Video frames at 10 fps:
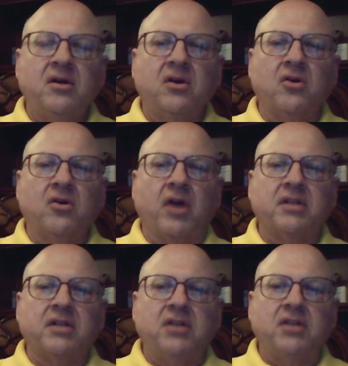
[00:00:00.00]
Correct.
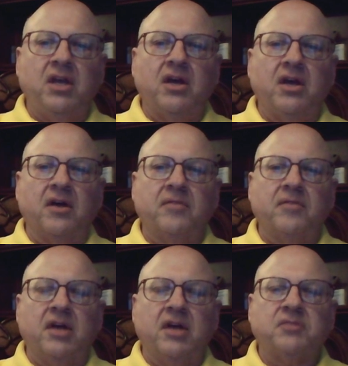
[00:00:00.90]
The
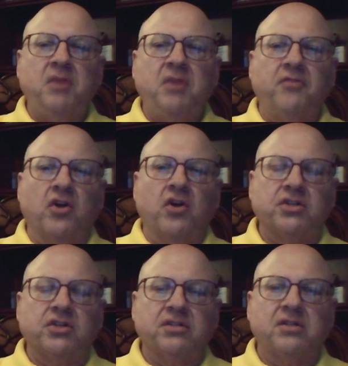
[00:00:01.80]
SP
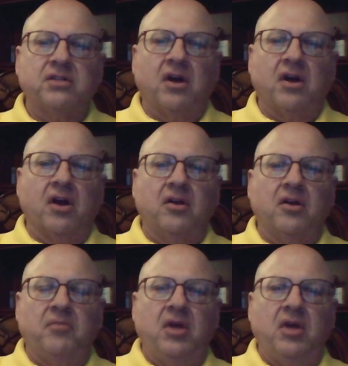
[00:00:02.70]
versions are going to
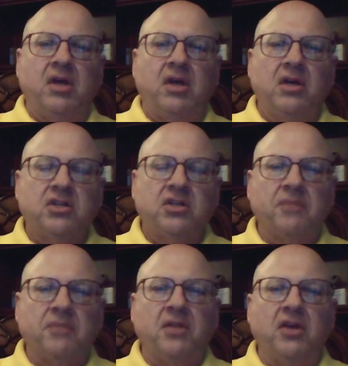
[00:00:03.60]
be shipped to
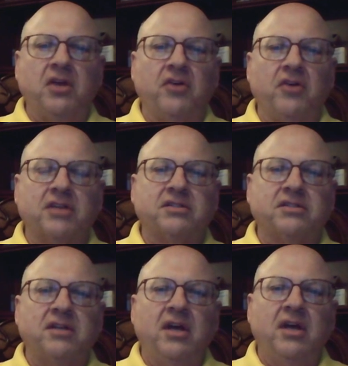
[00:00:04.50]
the U.S.
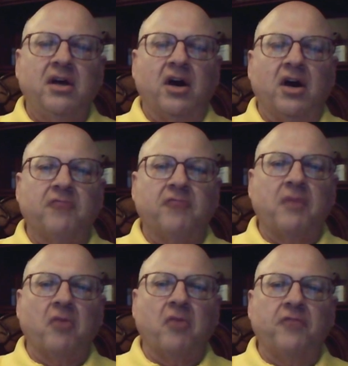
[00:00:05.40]
on
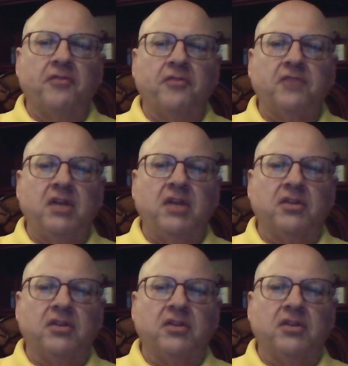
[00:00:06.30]
February 15th.